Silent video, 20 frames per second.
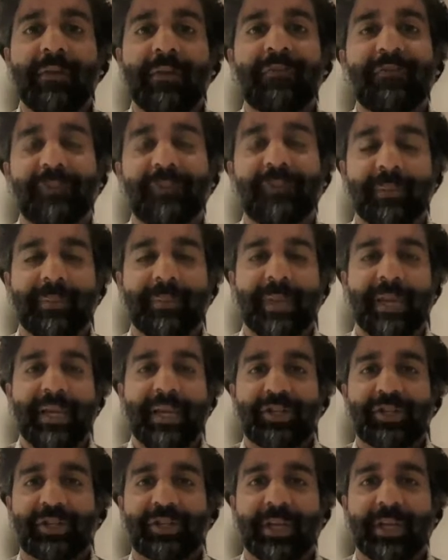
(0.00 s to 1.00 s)

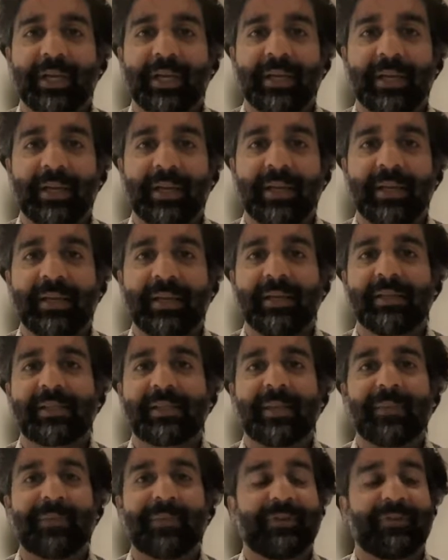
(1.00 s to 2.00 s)
inflammation
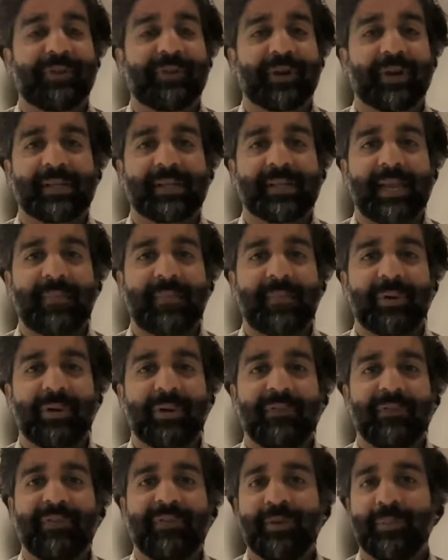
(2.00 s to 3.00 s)
is something, for
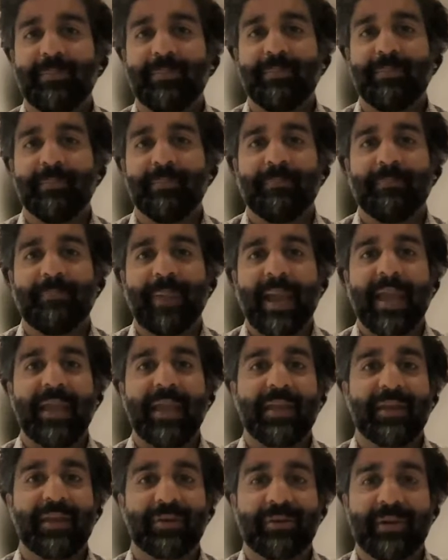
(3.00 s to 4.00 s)
example, if you
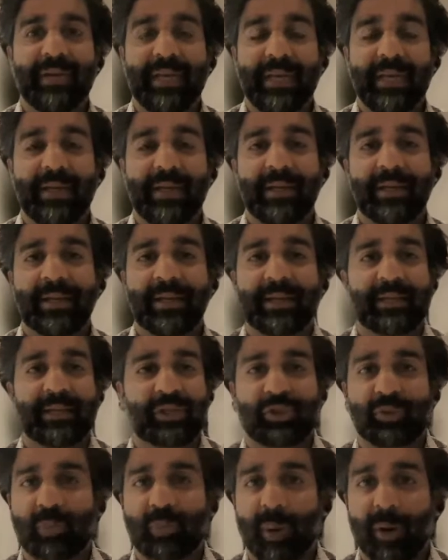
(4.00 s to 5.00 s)
bang your knee and it
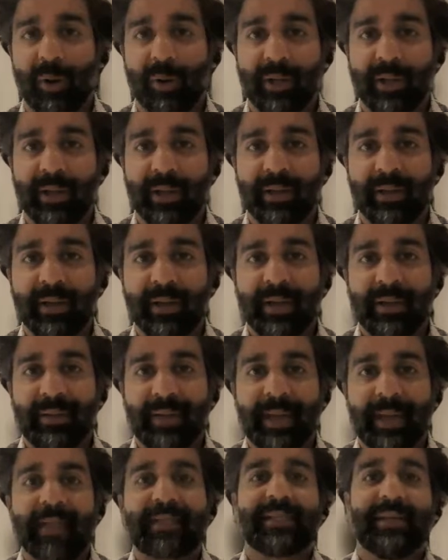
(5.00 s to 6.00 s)
gets swollen,
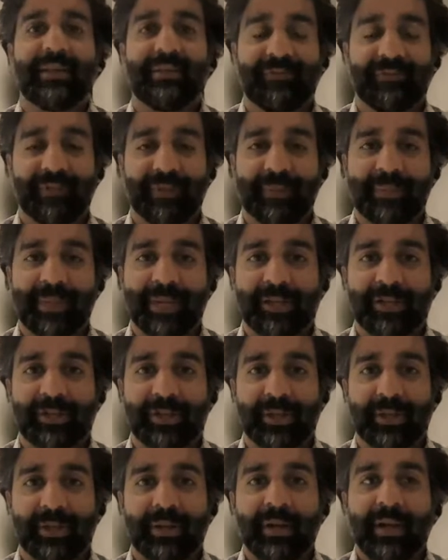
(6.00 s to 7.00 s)
that's
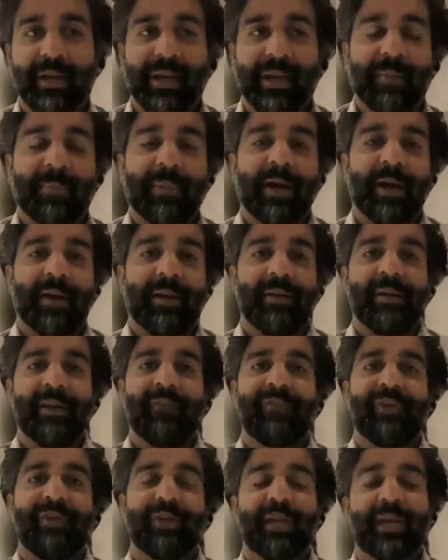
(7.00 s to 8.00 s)
inflammation. But
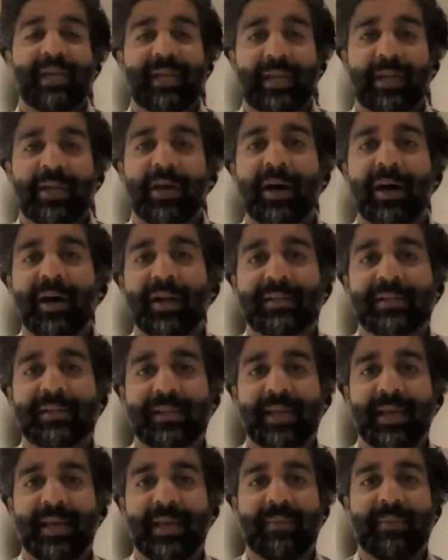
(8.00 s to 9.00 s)
if you get a cut
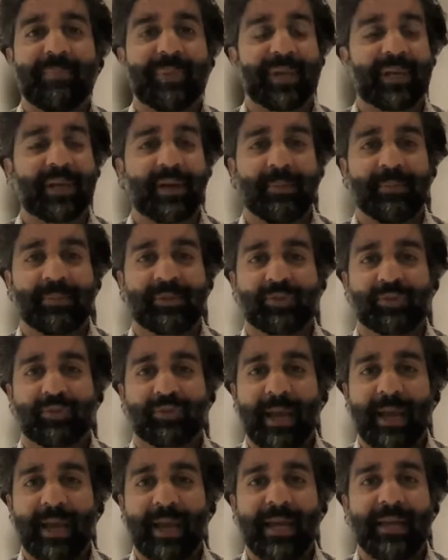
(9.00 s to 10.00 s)
and it becomes
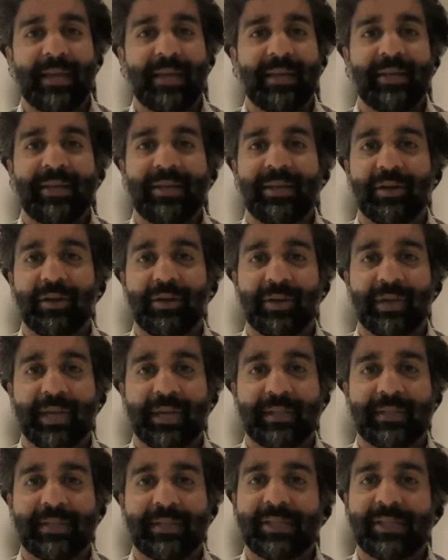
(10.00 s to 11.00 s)
red and you
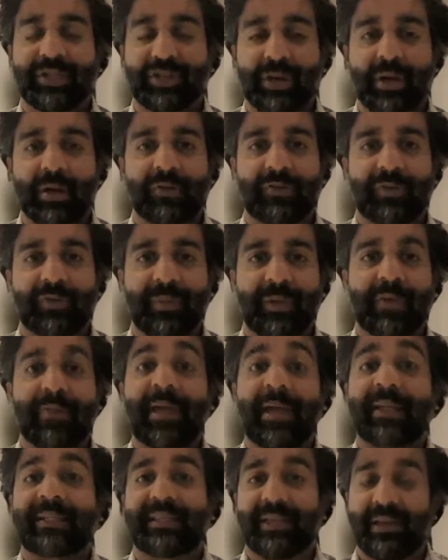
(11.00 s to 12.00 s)
get discharge from there,
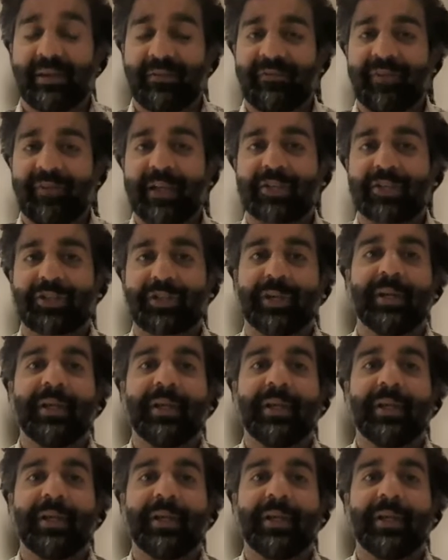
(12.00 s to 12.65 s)
that's an infection.